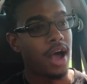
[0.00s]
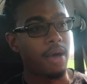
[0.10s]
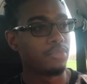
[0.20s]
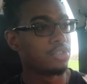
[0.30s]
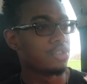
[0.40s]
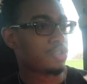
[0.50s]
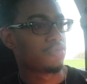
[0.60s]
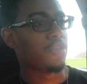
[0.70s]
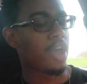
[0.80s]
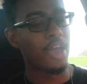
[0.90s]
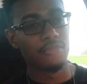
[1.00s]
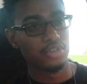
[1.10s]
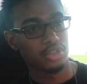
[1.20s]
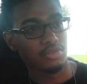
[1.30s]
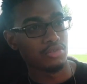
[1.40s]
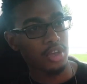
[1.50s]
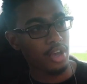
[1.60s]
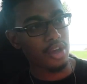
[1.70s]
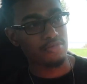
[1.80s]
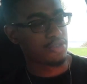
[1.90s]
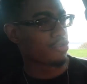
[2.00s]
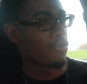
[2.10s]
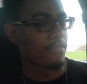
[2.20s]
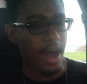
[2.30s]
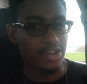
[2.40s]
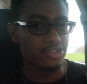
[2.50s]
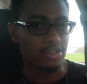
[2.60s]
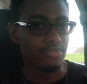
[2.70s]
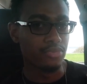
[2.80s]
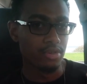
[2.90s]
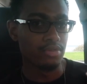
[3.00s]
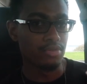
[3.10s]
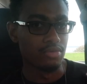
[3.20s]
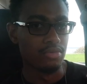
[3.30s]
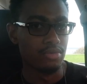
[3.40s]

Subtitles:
I'ma just, every single day, I'm just gonna buy something new.